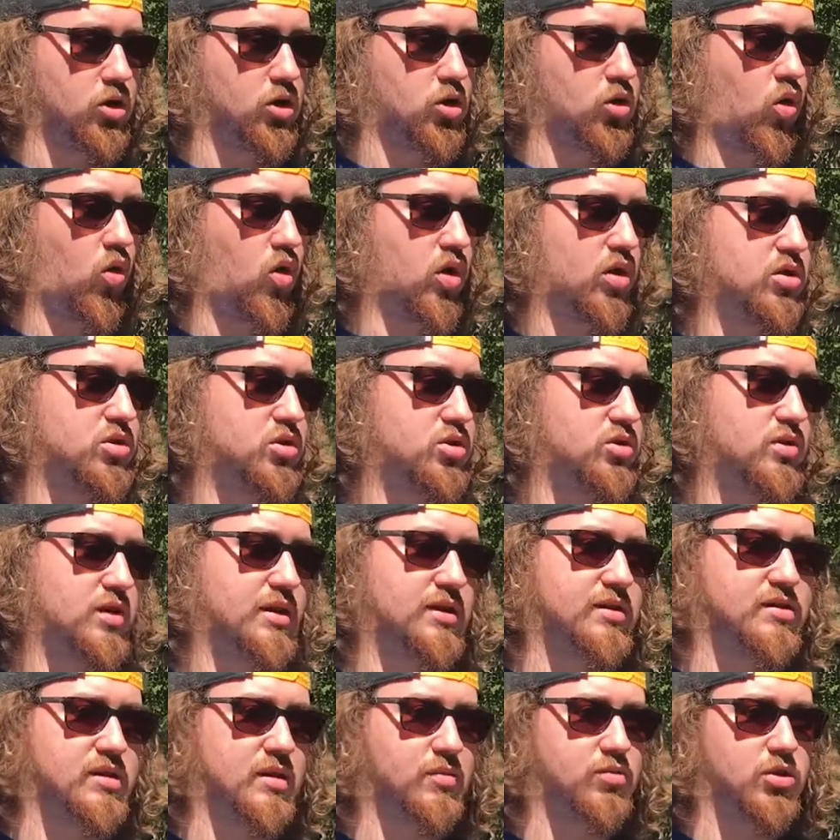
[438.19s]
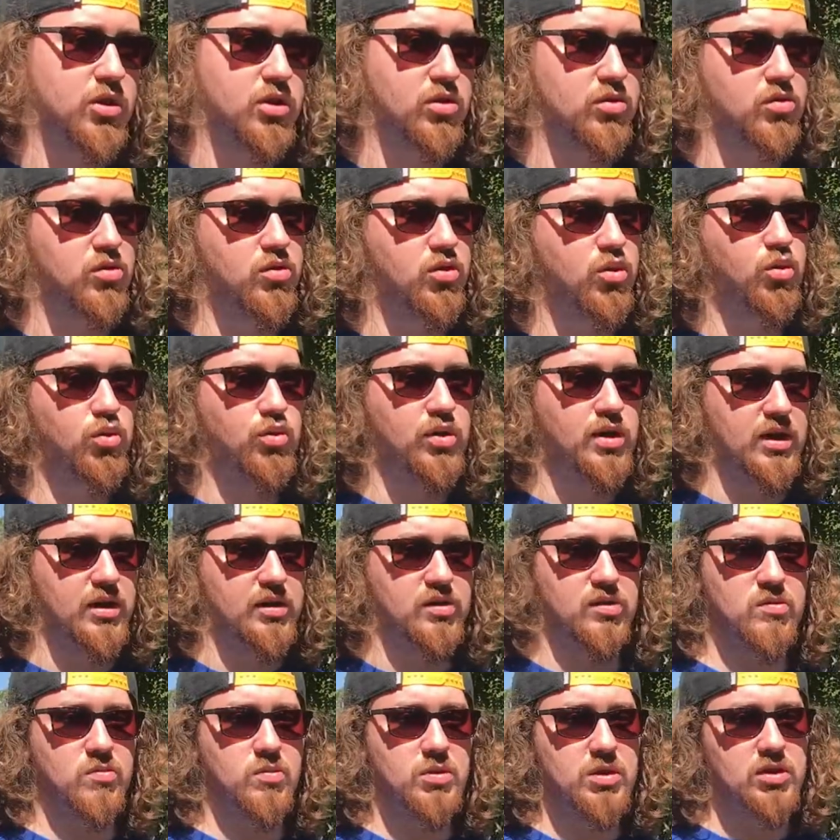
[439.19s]
You don't want to shoot at something too
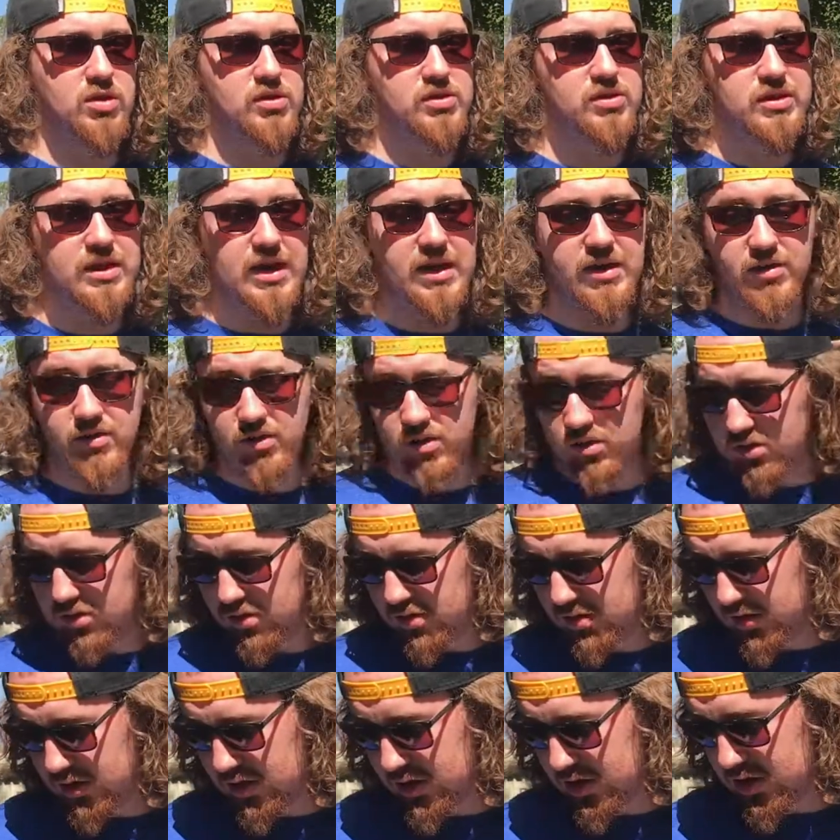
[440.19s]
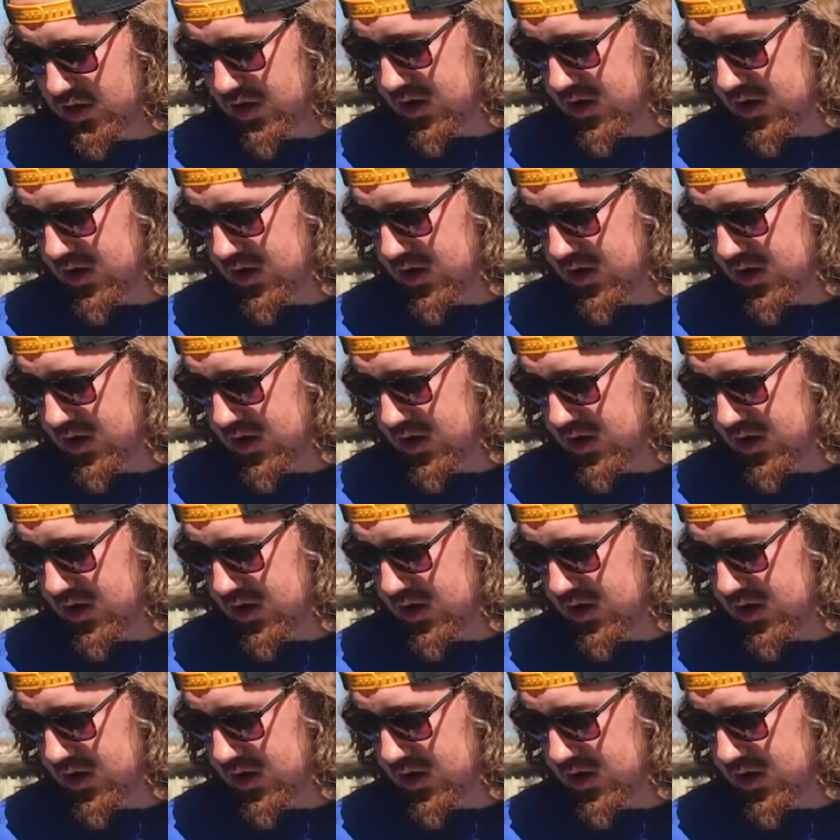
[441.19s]
dense, because the